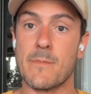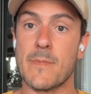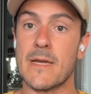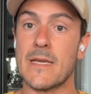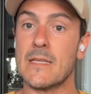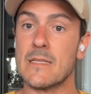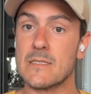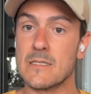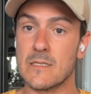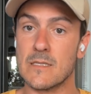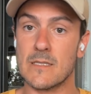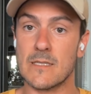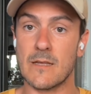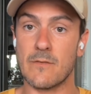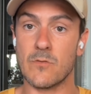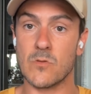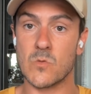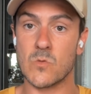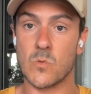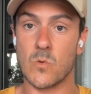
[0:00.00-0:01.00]
my insulin
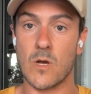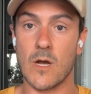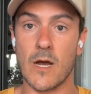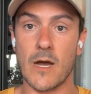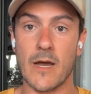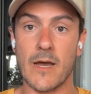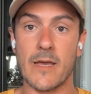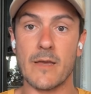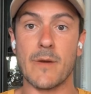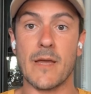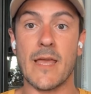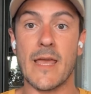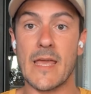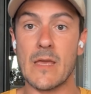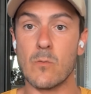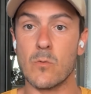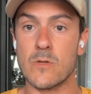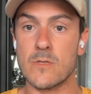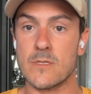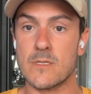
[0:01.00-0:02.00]
levels were high. My
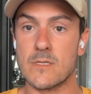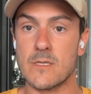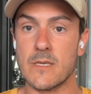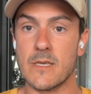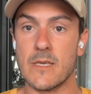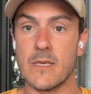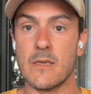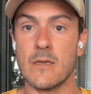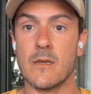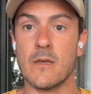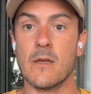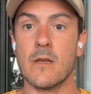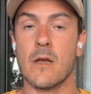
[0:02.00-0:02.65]
A1C